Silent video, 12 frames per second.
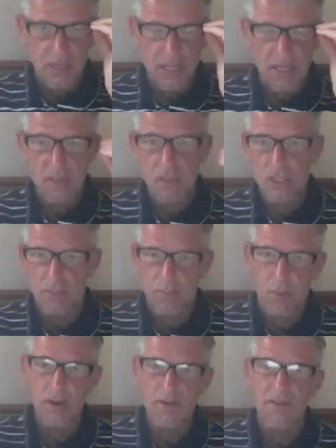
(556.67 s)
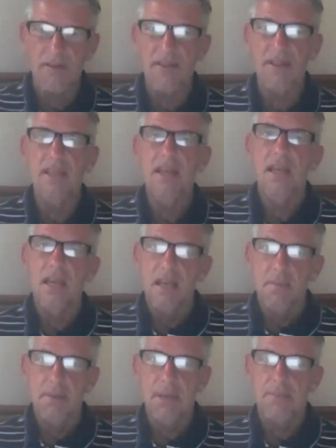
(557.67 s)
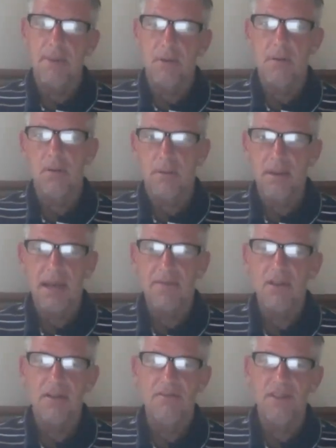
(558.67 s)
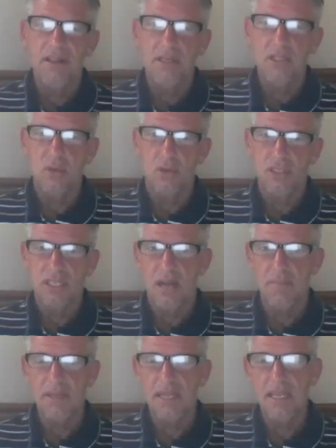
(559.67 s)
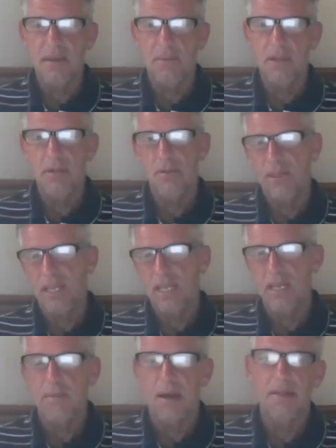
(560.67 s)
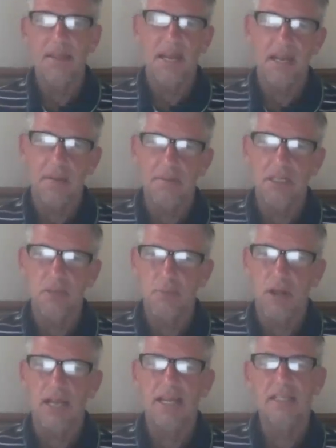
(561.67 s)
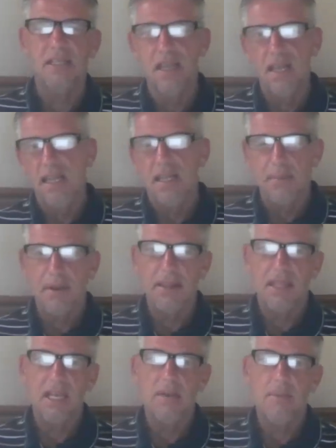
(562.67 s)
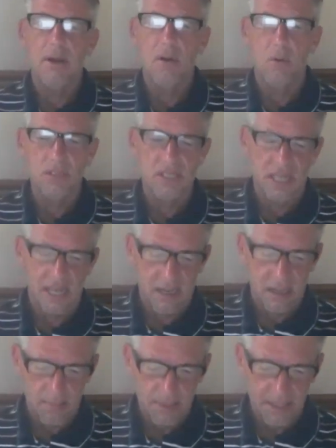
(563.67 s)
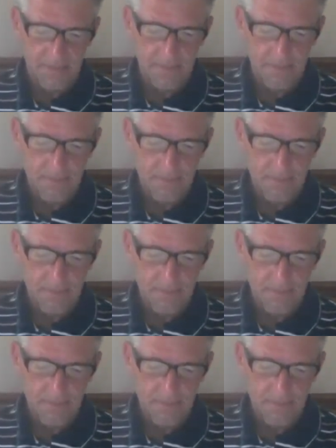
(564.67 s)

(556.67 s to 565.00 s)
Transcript: to it and they're supportive of it, people have good feelings towards the company. And when they're thinking about that company's product, they might think about going to that company.